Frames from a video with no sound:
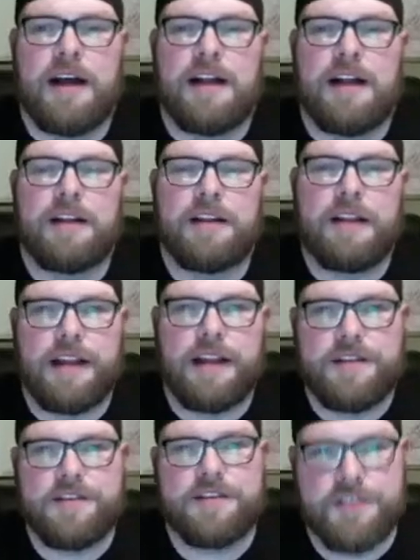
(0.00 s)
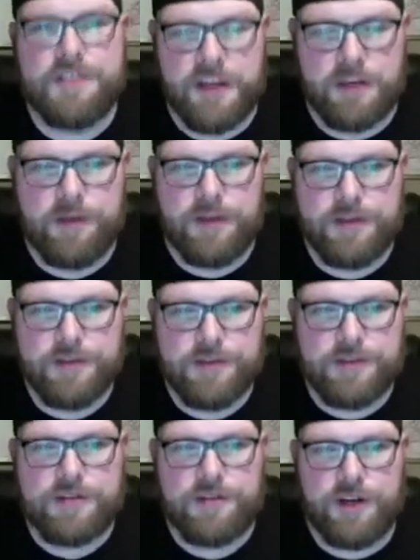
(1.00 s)
Ladies and gentlemen,
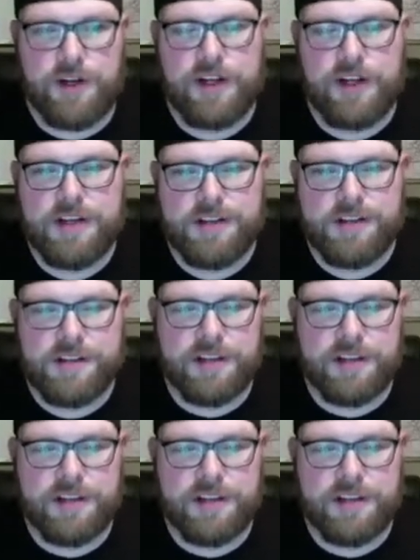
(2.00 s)
children of all ages,